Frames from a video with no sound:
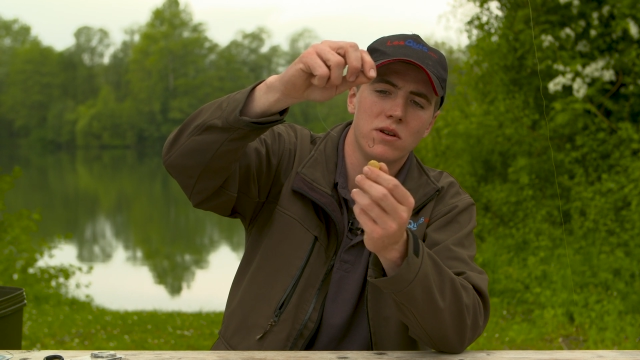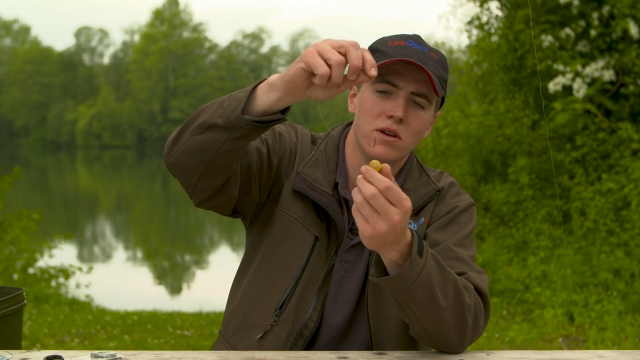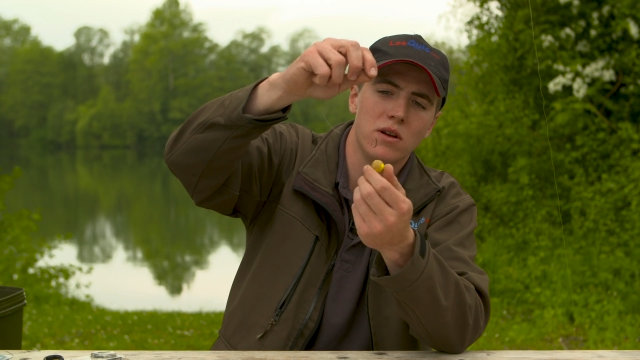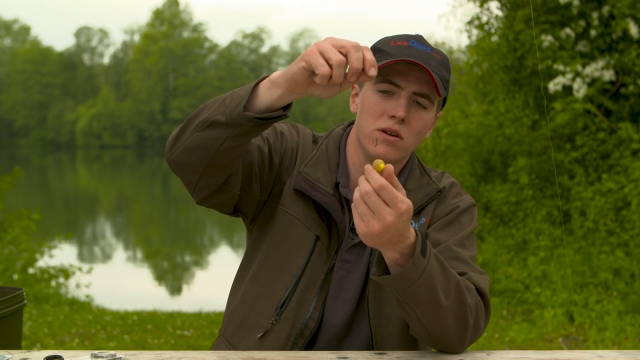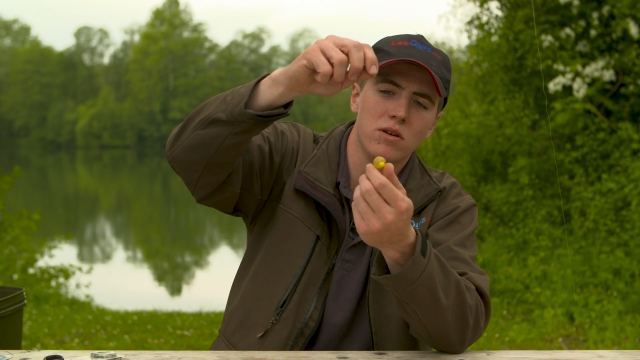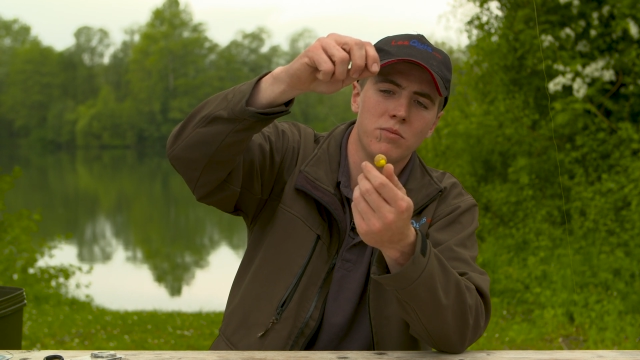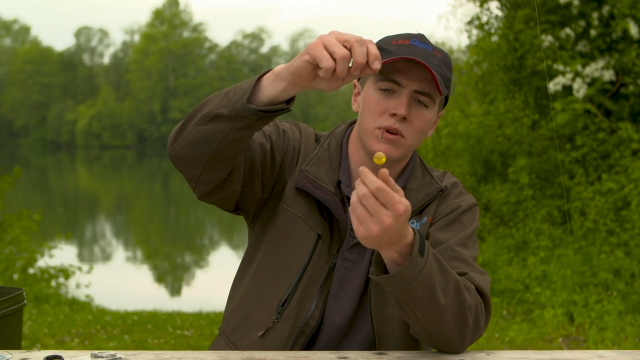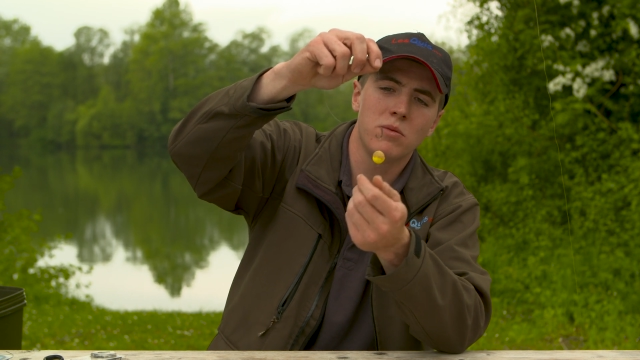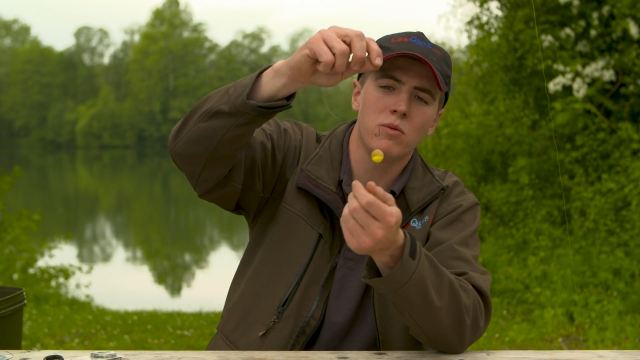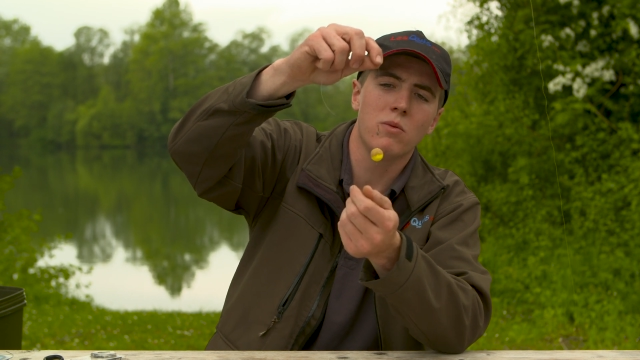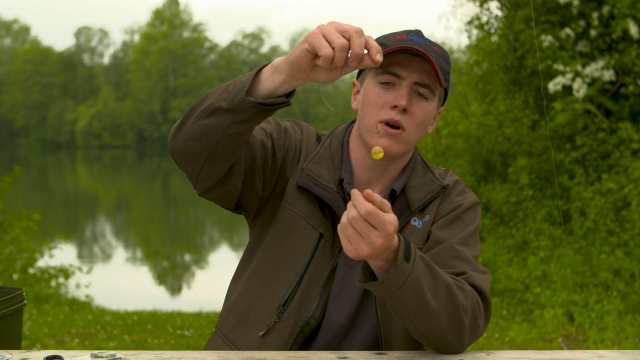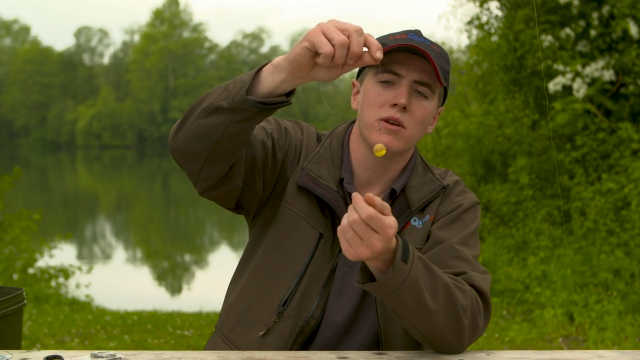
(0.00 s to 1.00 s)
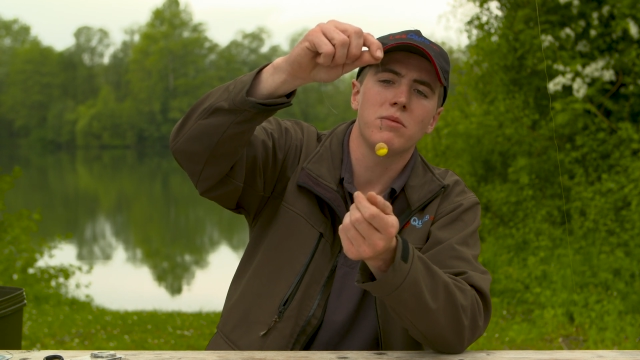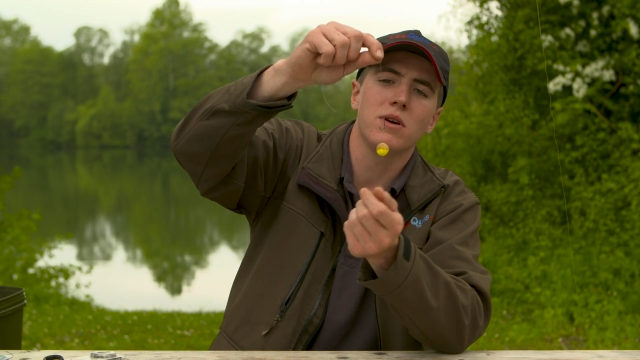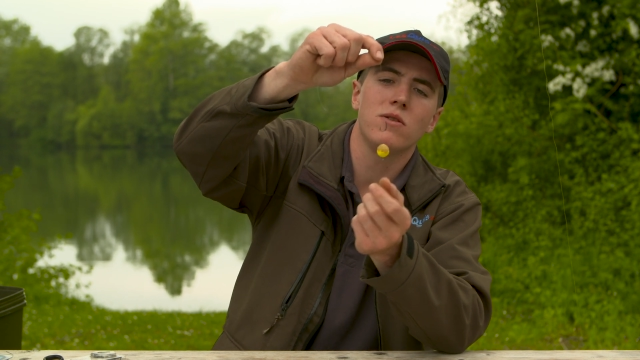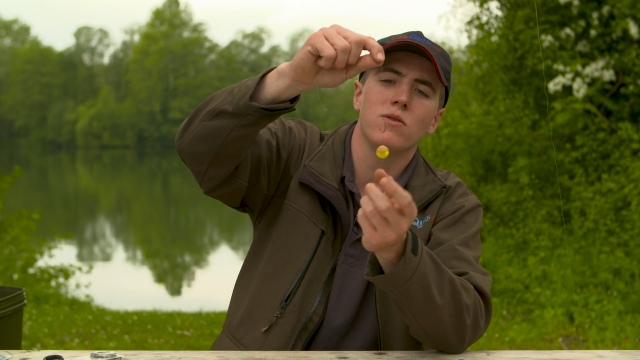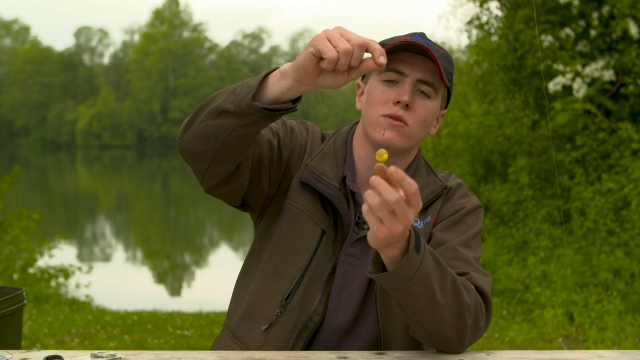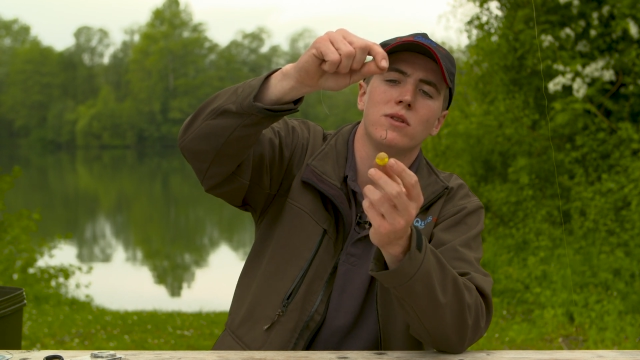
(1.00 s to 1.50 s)
And a lot of people worry
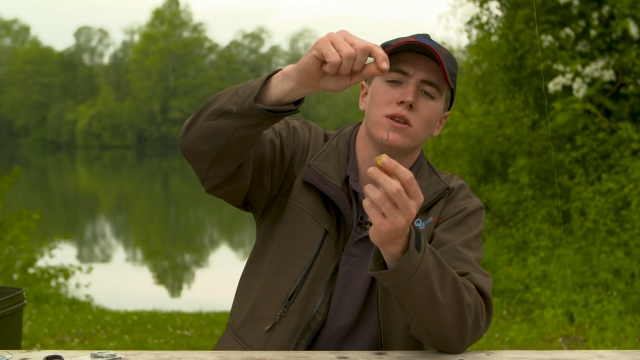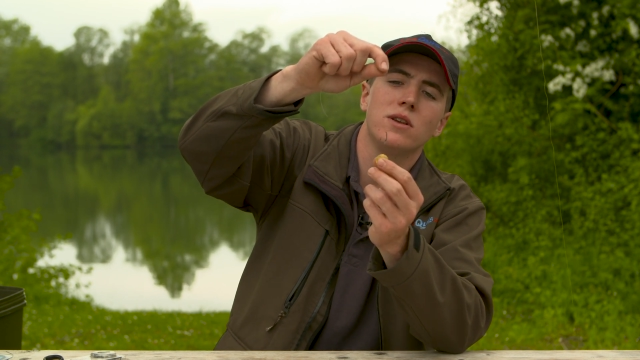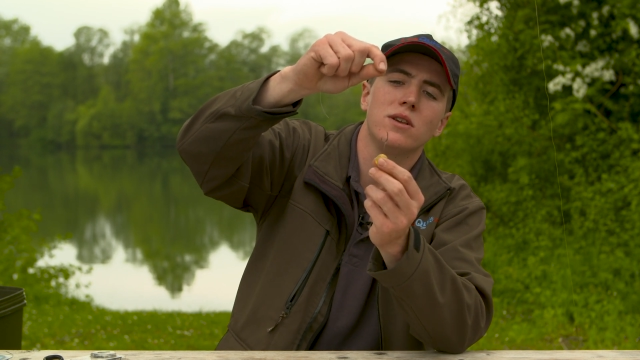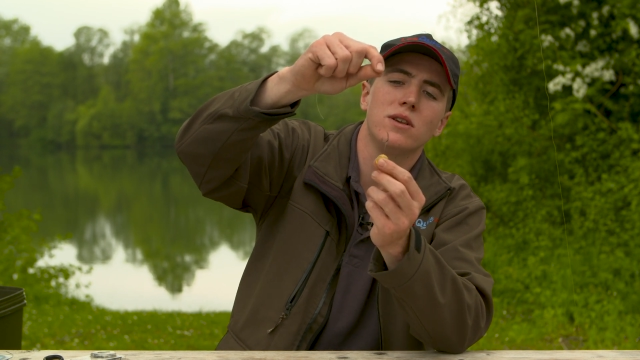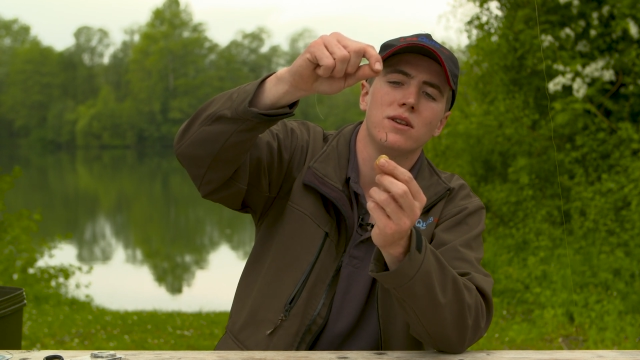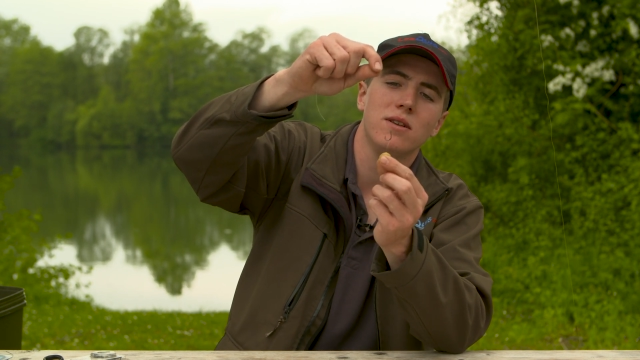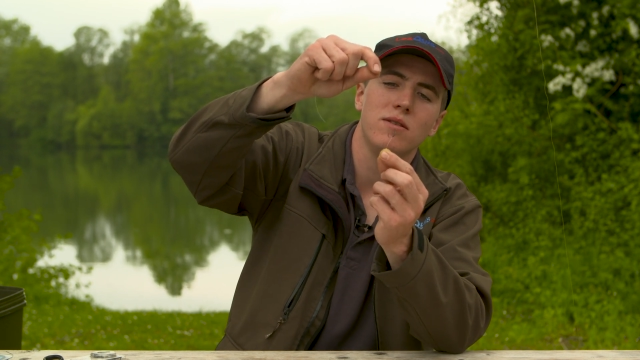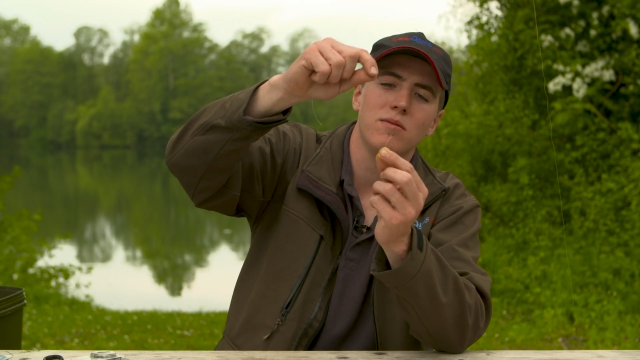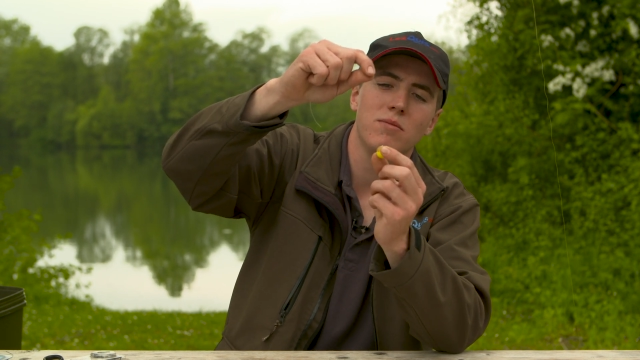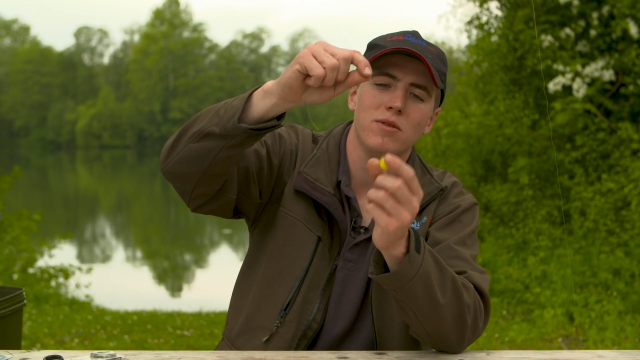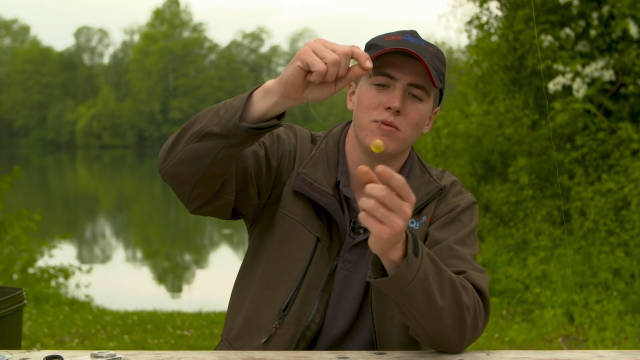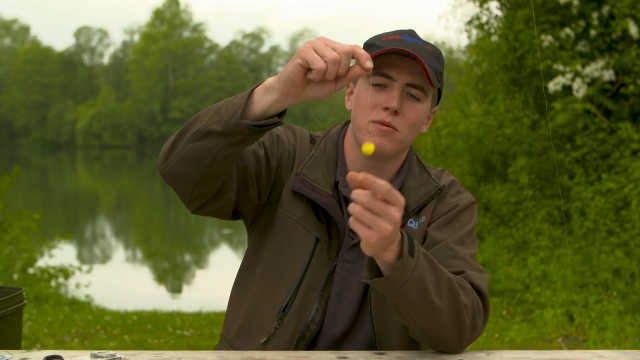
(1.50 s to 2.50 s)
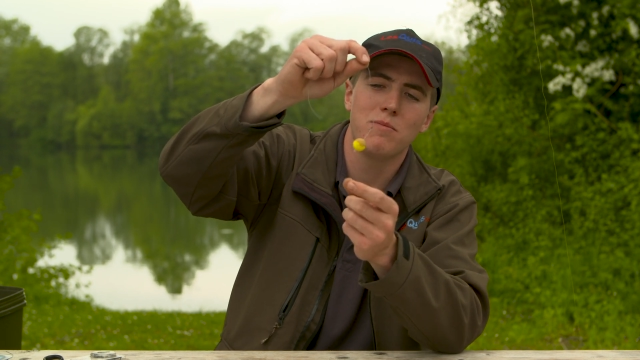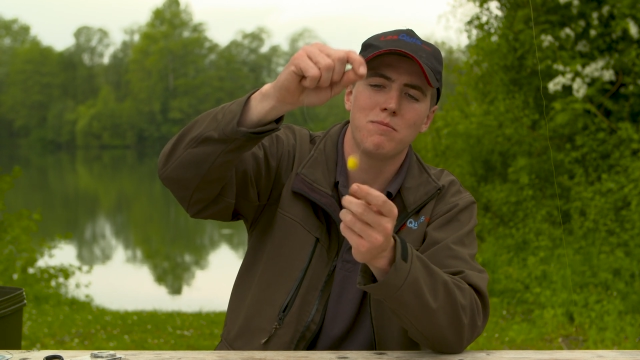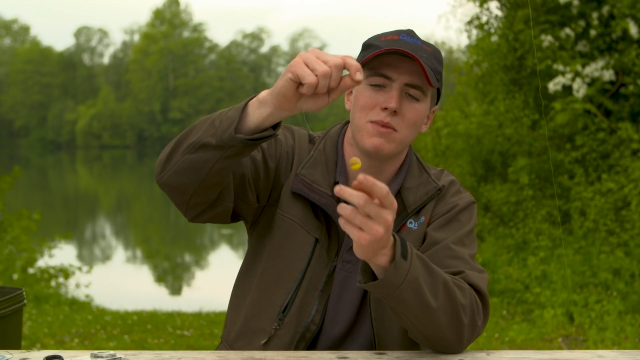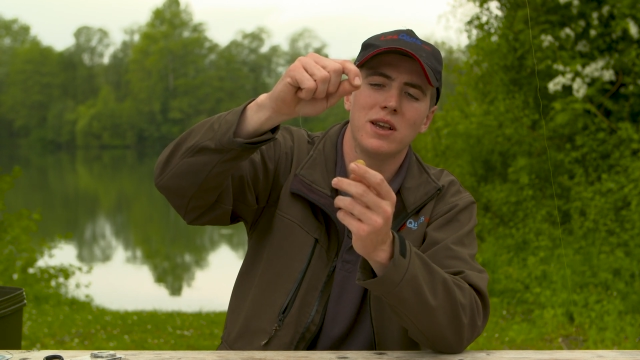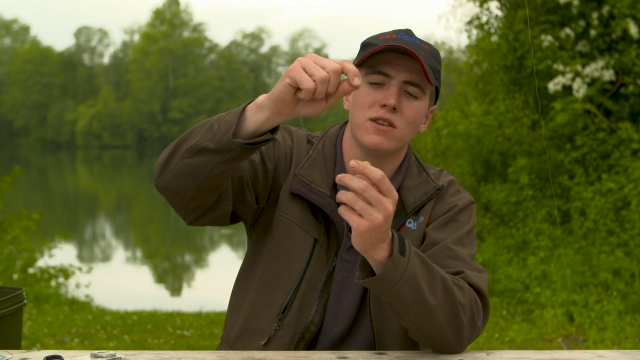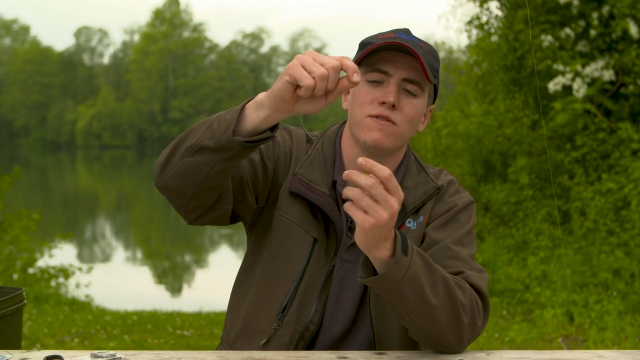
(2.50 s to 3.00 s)
about doing this, but we're
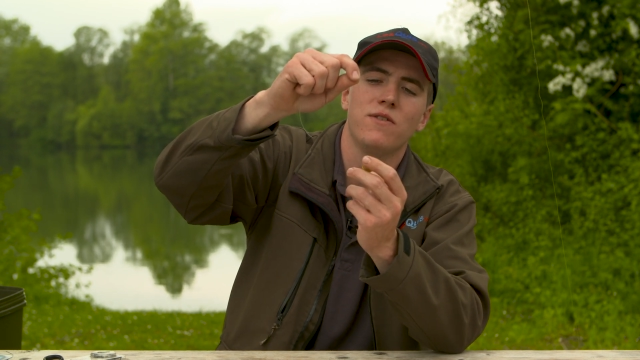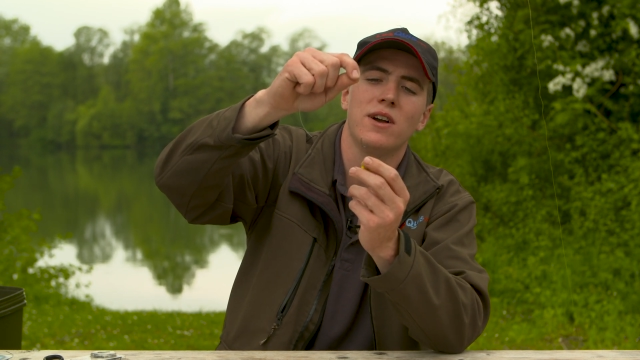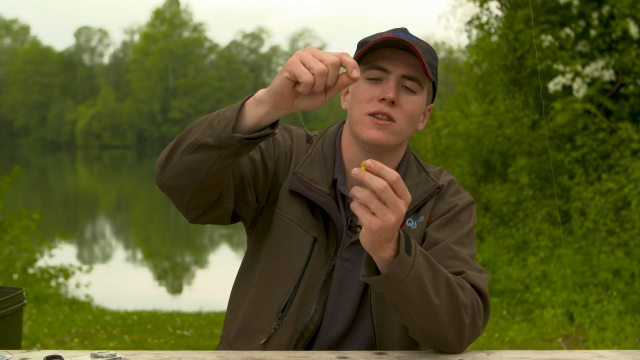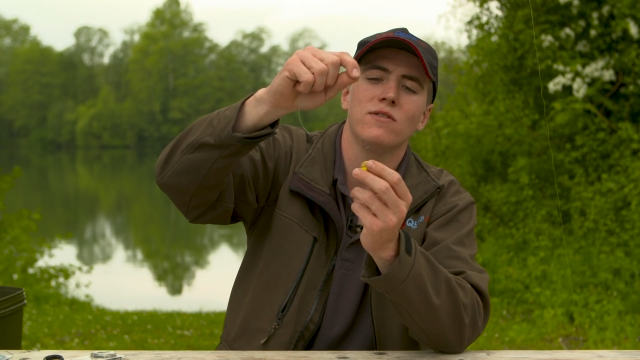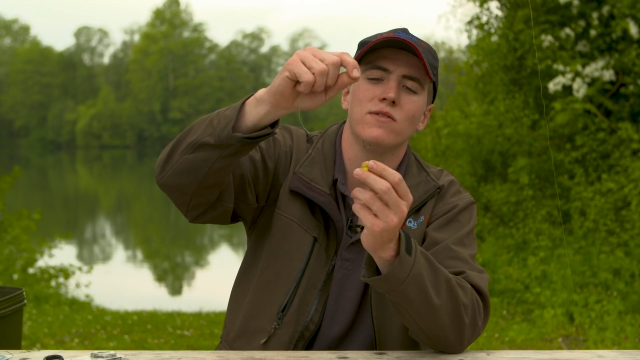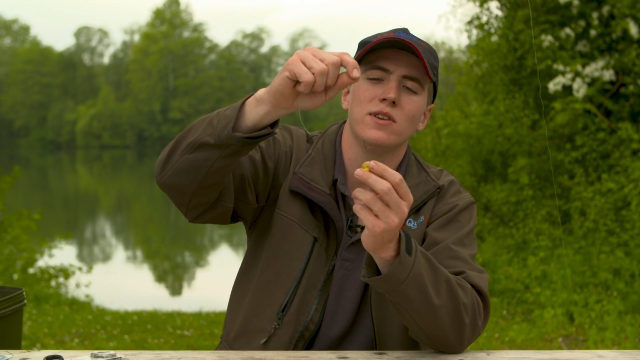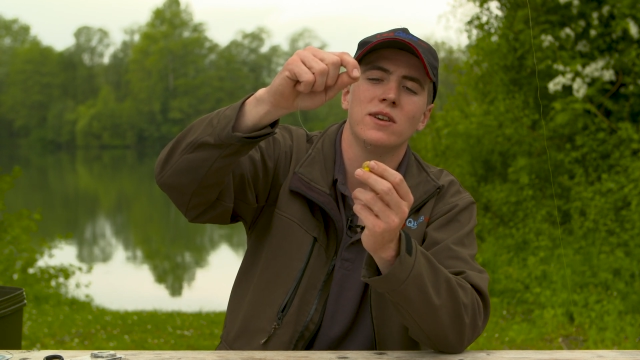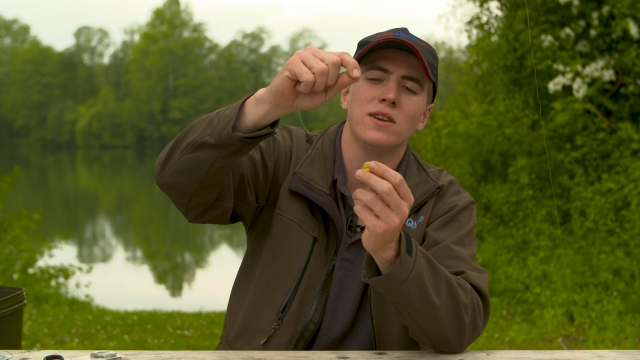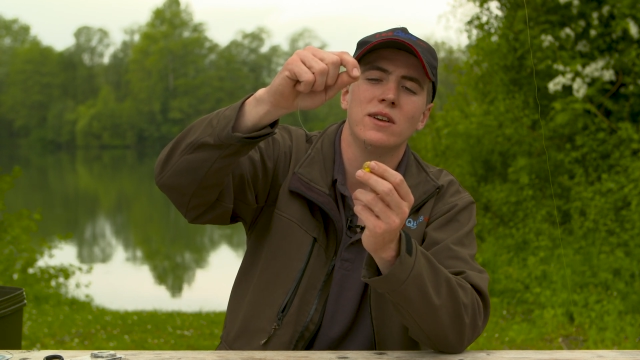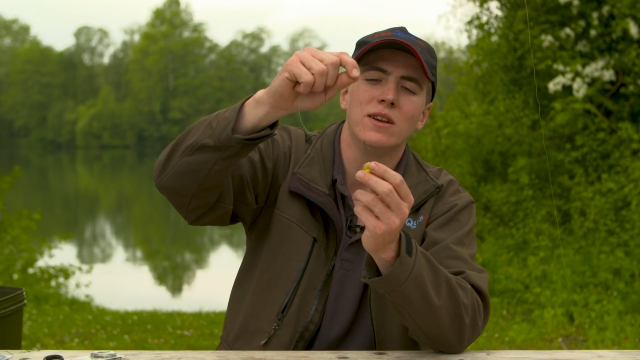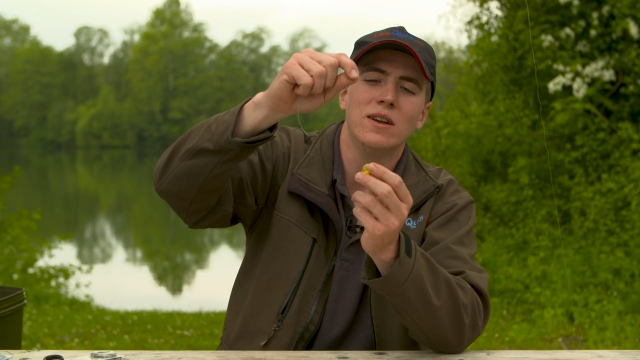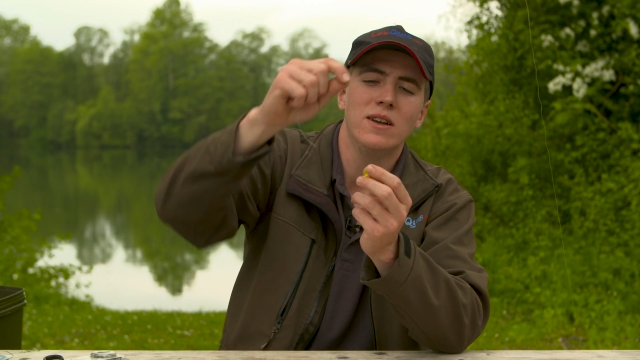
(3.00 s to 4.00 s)
massive fans of it here.